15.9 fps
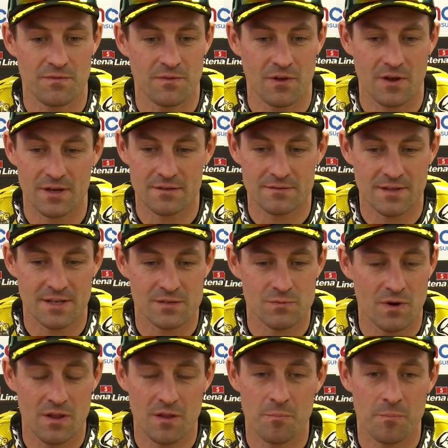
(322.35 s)
like, that's
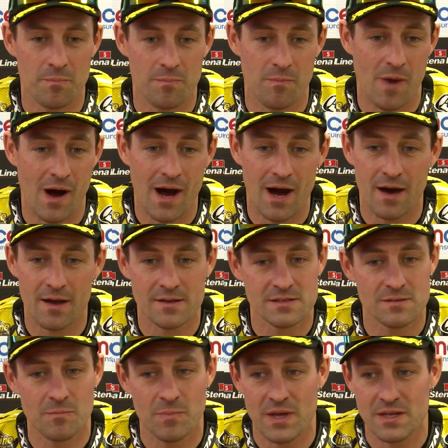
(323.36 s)
one of the
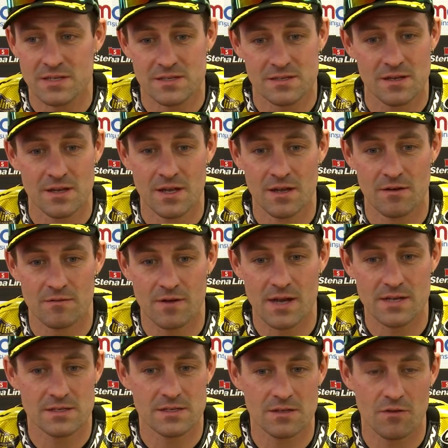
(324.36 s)
hardest and best
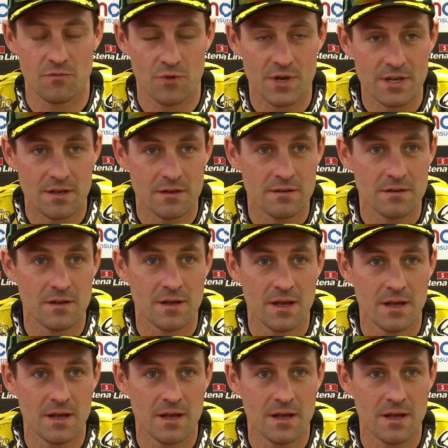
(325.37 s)
races I've ridden,